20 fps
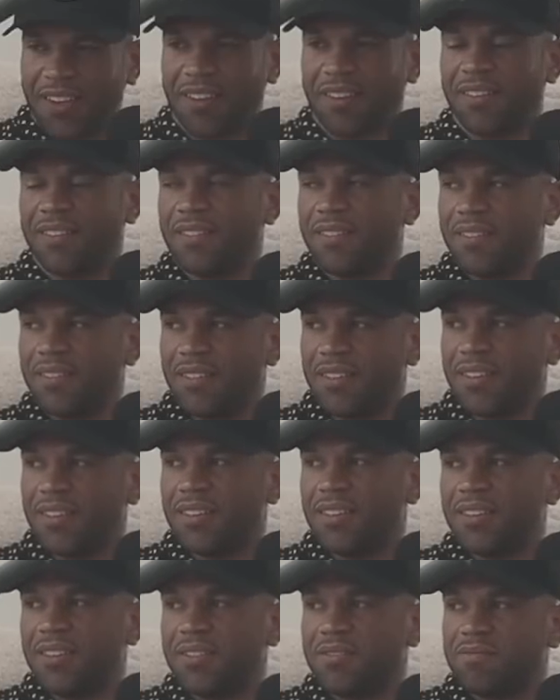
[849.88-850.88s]

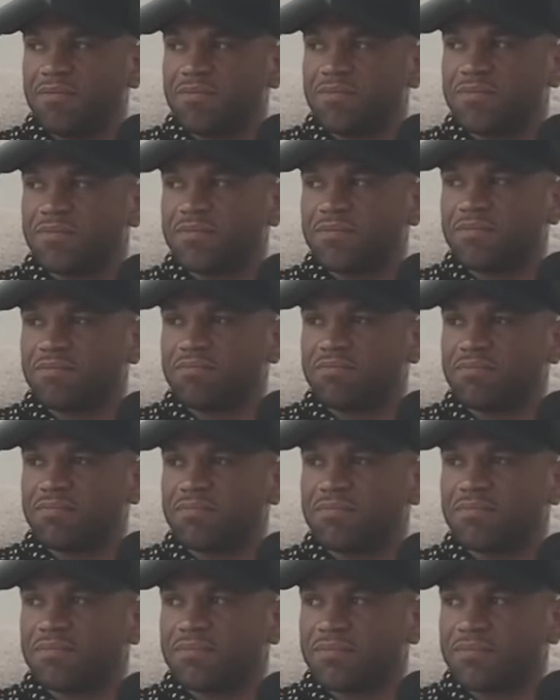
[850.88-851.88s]

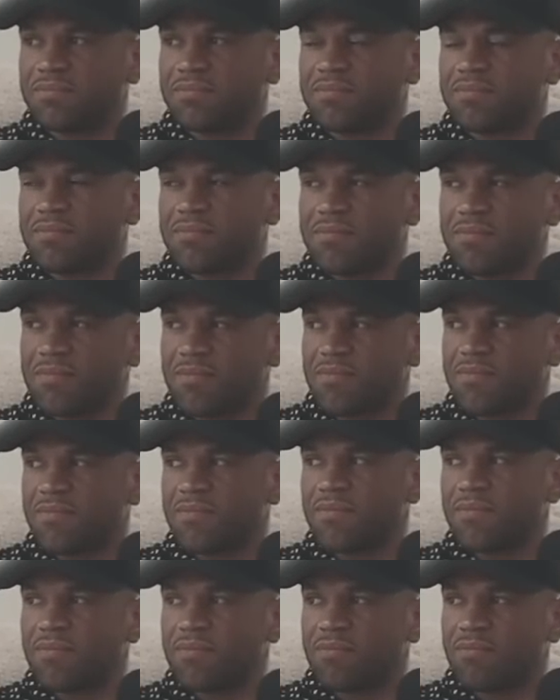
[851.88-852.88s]

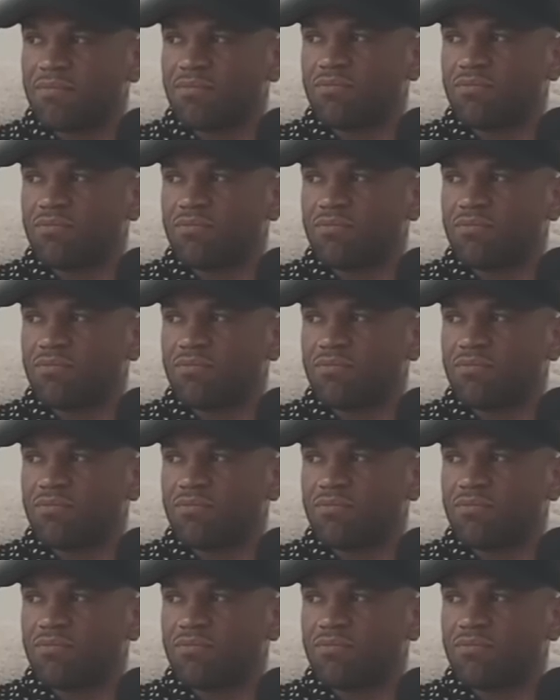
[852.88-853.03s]
No words are spoken by the person on screen.